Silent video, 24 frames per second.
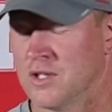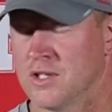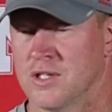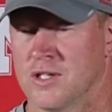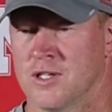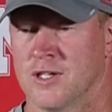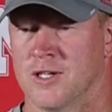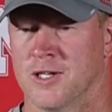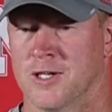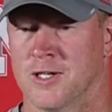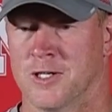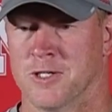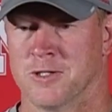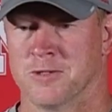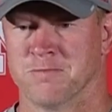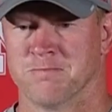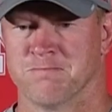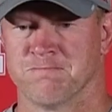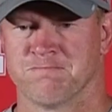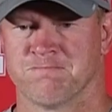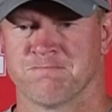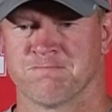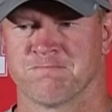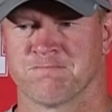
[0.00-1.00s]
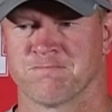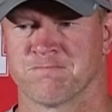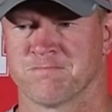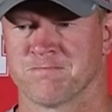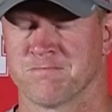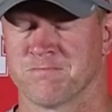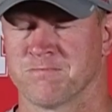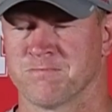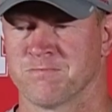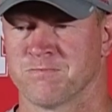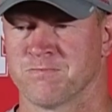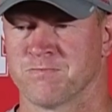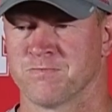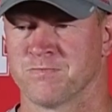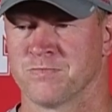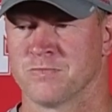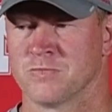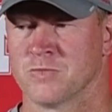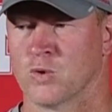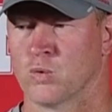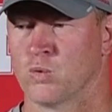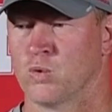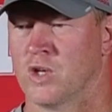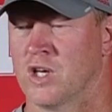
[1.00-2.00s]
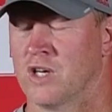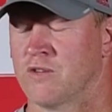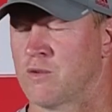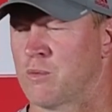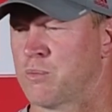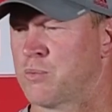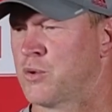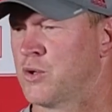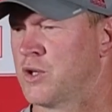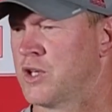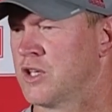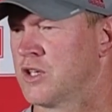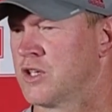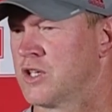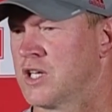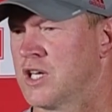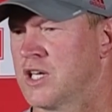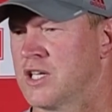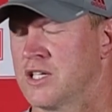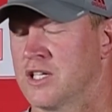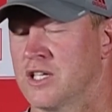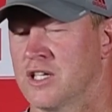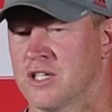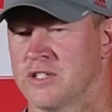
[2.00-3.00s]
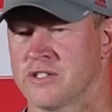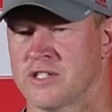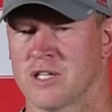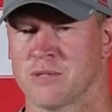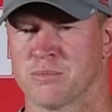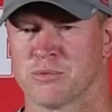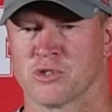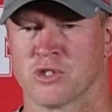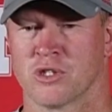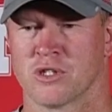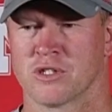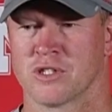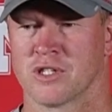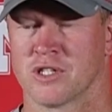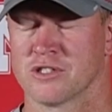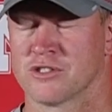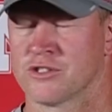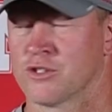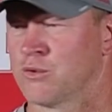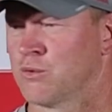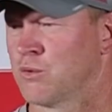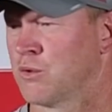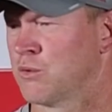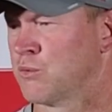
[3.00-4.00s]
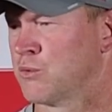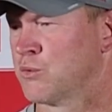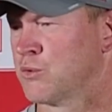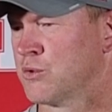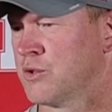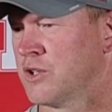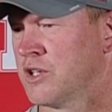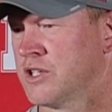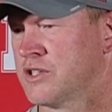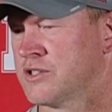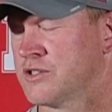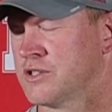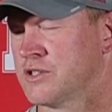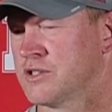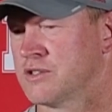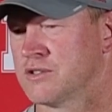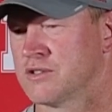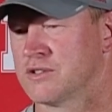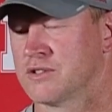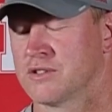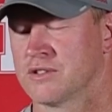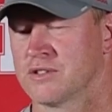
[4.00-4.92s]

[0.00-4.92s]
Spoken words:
We'll have a pretty good idea, depth chart, not sure when we'll release it,